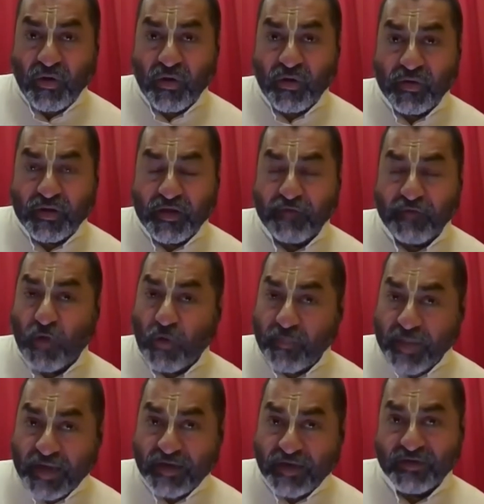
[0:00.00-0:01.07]
the four
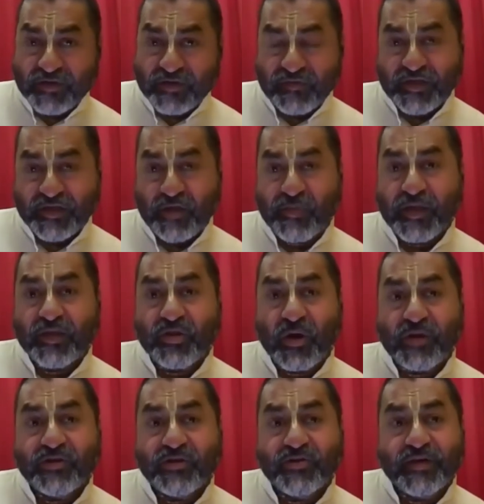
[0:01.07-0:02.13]
mellows which have been
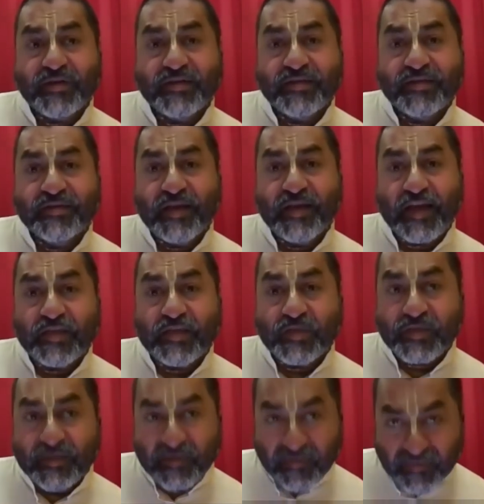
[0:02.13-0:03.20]
taught to us
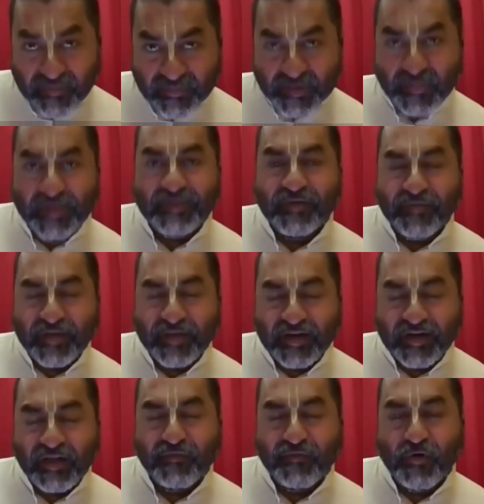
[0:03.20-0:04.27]
as
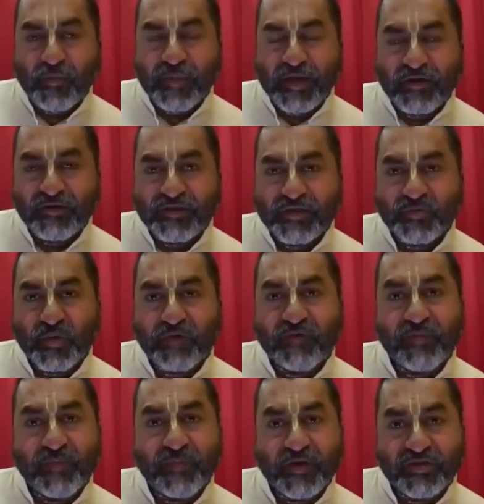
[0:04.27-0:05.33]
specifically the four mellows is what we
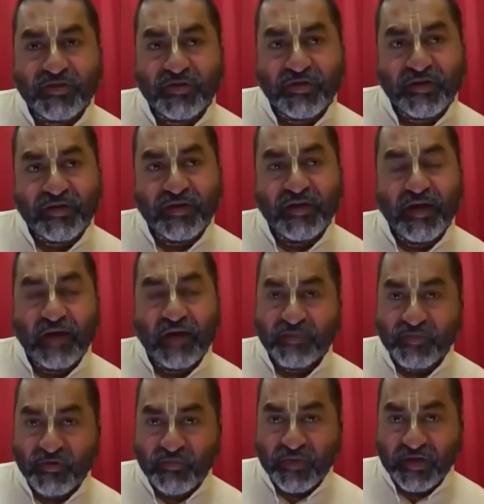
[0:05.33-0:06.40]
pursue in our
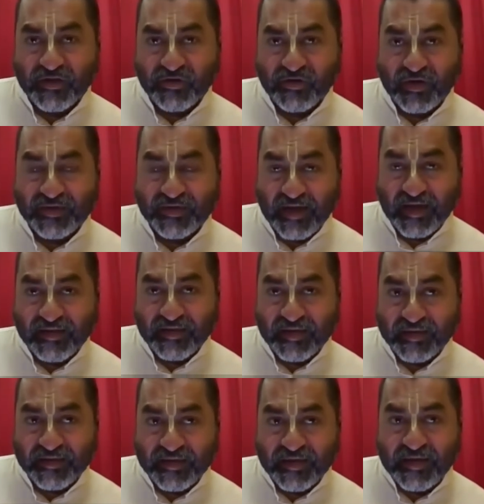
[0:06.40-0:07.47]
movement through our
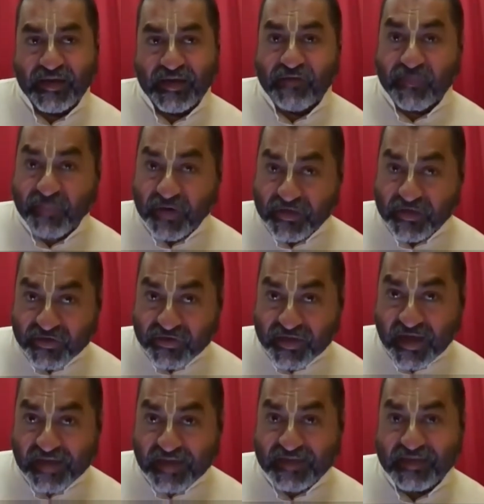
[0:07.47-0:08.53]
sadhana. We pursue
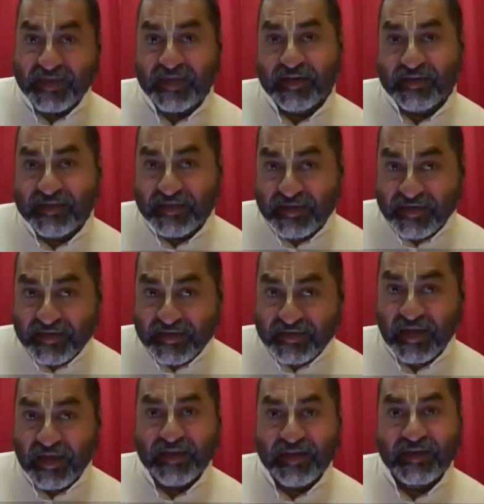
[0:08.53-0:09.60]
Dasya,
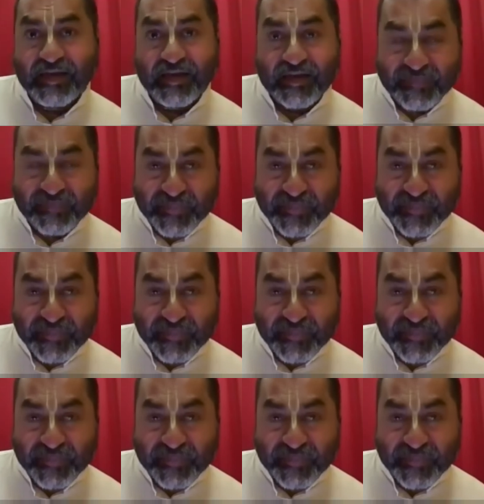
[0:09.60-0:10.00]
Sakya,